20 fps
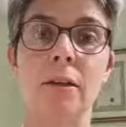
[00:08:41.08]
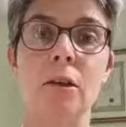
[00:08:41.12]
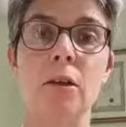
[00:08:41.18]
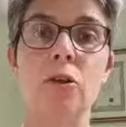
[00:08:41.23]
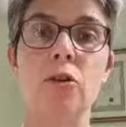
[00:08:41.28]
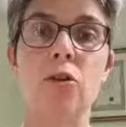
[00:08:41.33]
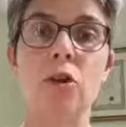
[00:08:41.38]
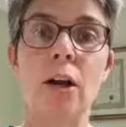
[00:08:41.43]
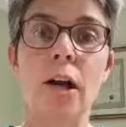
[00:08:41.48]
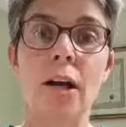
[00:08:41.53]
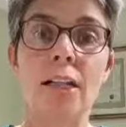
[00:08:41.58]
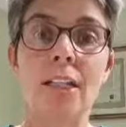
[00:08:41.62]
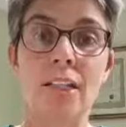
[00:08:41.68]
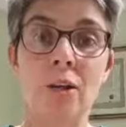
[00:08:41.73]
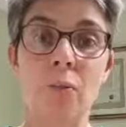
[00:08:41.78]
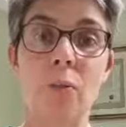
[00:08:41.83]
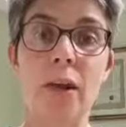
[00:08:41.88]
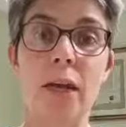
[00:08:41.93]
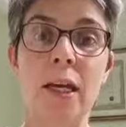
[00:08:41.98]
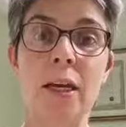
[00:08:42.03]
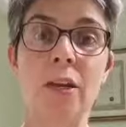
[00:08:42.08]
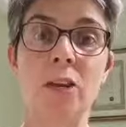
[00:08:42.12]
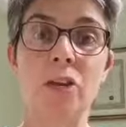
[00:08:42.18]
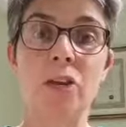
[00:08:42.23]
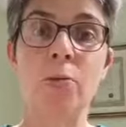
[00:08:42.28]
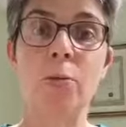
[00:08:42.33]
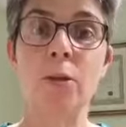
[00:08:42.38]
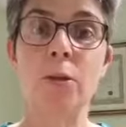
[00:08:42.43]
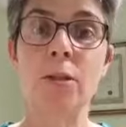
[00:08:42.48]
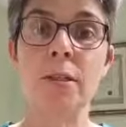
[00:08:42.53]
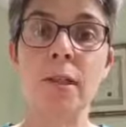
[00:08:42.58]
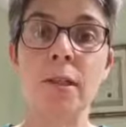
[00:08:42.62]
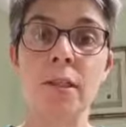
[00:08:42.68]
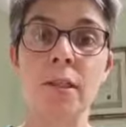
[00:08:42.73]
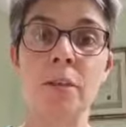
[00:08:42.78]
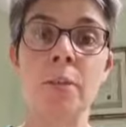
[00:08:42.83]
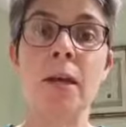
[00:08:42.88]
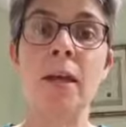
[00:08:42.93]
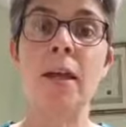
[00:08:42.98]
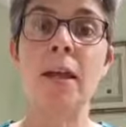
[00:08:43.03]
You're actually weakening your immune
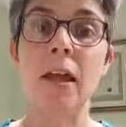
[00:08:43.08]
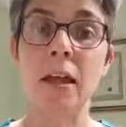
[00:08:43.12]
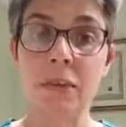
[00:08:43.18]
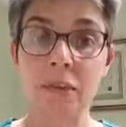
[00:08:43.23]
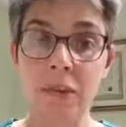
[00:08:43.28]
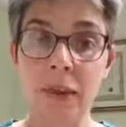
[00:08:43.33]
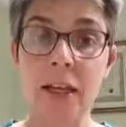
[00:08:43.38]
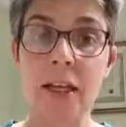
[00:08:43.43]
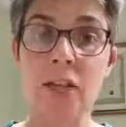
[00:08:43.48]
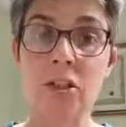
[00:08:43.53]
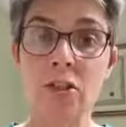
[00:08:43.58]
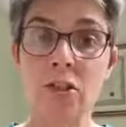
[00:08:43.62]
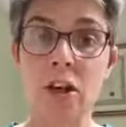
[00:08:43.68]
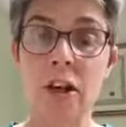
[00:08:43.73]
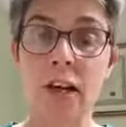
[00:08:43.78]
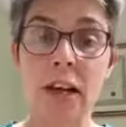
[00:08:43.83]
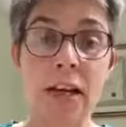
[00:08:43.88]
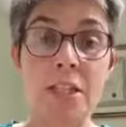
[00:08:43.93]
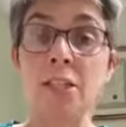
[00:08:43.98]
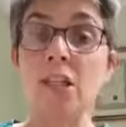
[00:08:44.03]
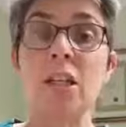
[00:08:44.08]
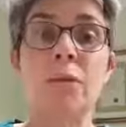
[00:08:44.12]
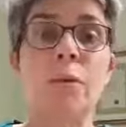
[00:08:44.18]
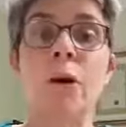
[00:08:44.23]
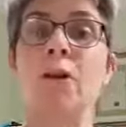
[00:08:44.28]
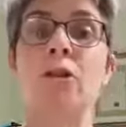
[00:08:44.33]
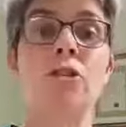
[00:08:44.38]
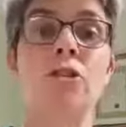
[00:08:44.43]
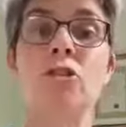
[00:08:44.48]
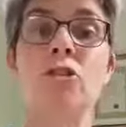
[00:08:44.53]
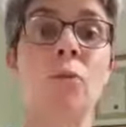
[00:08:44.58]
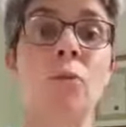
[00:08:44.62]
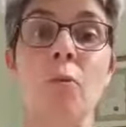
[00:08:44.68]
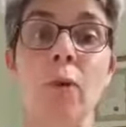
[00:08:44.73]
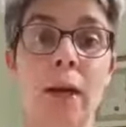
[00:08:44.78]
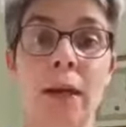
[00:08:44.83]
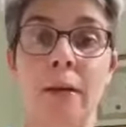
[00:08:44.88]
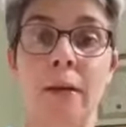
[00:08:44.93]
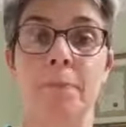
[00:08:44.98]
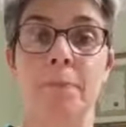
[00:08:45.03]
system, and it has to come out of you some
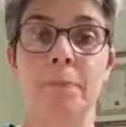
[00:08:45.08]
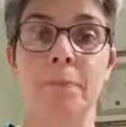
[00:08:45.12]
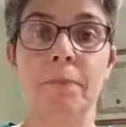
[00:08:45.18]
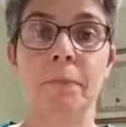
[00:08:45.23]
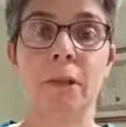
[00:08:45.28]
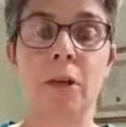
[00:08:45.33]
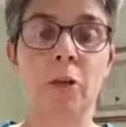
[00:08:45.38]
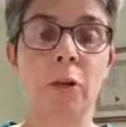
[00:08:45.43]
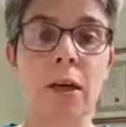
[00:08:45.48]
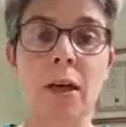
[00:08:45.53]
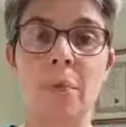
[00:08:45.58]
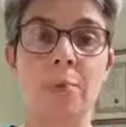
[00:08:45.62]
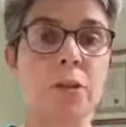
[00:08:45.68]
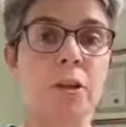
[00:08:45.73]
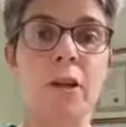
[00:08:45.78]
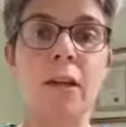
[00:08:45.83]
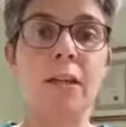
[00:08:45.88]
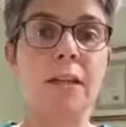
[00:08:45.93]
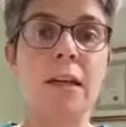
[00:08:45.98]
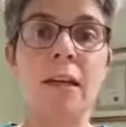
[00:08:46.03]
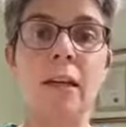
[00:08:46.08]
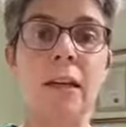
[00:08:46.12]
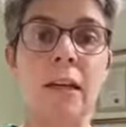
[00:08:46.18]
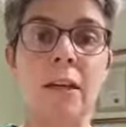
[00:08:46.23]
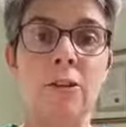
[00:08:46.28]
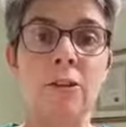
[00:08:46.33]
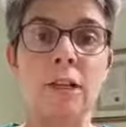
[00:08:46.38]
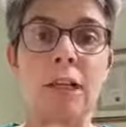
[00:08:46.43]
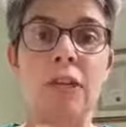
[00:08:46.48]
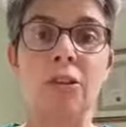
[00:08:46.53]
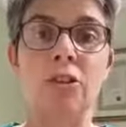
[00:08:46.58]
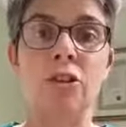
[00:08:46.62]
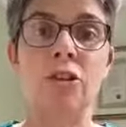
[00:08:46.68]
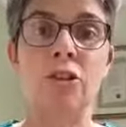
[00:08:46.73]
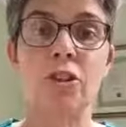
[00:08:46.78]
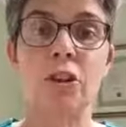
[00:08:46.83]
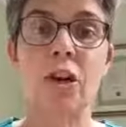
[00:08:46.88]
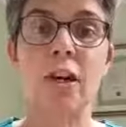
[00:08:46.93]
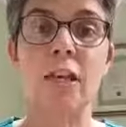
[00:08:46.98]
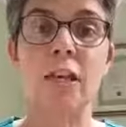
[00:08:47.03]
way. It comes out and it's like there's
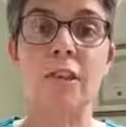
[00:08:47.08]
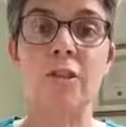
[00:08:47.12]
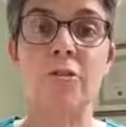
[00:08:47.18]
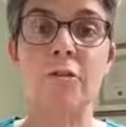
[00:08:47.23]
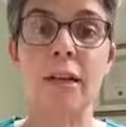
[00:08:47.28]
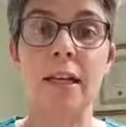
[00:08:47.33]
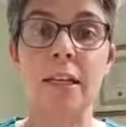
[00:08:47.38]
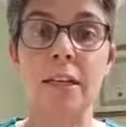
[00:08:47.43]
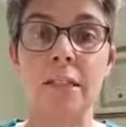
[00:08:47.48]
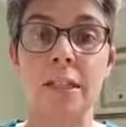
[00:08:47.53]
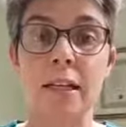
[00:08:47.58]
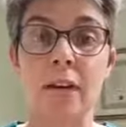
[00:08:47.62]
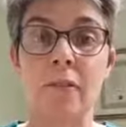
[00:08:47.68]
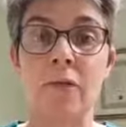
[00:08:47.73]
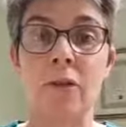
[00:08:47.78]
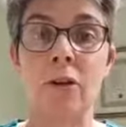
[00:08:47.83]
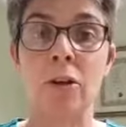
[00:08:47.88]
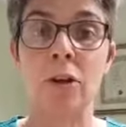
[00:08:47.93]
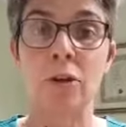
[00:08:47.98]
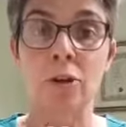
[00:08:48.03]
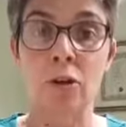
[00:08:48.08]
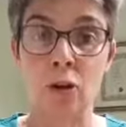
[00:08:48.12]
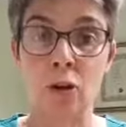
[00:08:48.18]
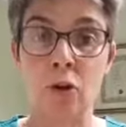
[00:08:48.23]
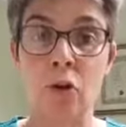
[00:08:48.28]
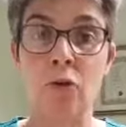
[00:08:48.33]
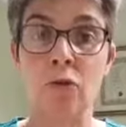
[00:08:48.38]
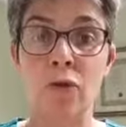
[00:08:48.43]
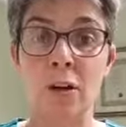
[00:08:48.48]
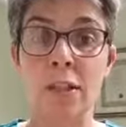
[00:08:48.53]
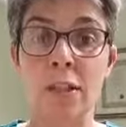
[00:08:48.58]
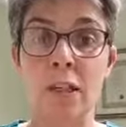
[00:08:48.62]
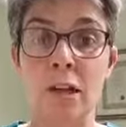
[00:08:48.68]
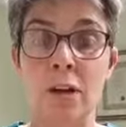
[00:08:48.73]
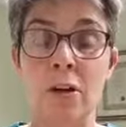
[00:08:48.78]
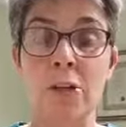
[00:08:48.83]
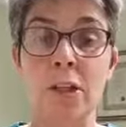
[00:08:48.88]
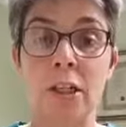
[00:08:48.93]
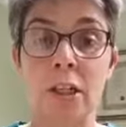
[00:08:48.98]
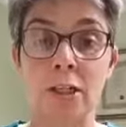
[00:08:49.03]
33 different
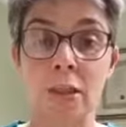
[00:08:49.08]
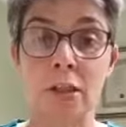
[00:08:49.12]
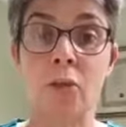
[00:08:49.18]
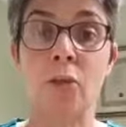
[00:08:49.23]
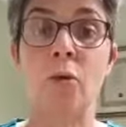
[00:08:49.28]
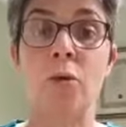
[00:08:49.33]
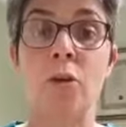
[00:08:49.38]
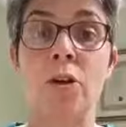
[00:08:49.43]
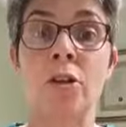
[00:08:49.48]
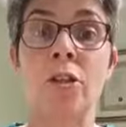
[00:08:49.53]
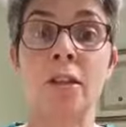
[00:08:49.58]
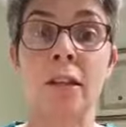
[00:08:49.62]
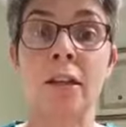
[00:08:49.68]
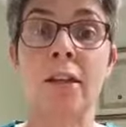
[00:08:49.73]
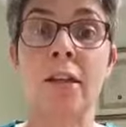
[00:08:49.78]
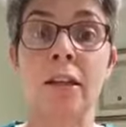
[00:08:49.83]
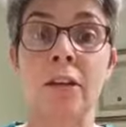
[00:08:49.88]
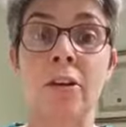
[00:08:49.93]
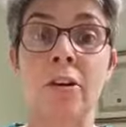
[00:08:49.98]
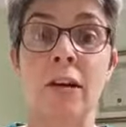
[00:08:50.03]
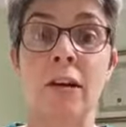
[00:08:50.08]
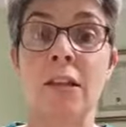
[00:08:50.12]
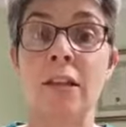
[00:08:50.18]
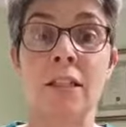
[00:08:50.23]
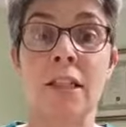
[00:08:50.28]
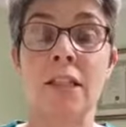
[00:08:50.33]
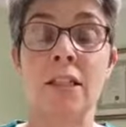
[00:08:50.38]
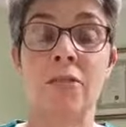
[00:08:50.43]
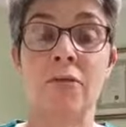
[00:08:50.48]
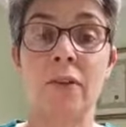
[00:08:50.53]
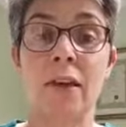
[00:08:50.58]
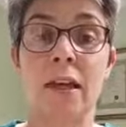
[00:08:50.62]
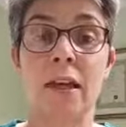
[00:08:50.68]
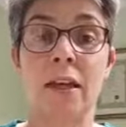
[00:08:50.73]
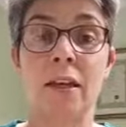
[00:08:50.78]
neurophysiological disorders that they now identify.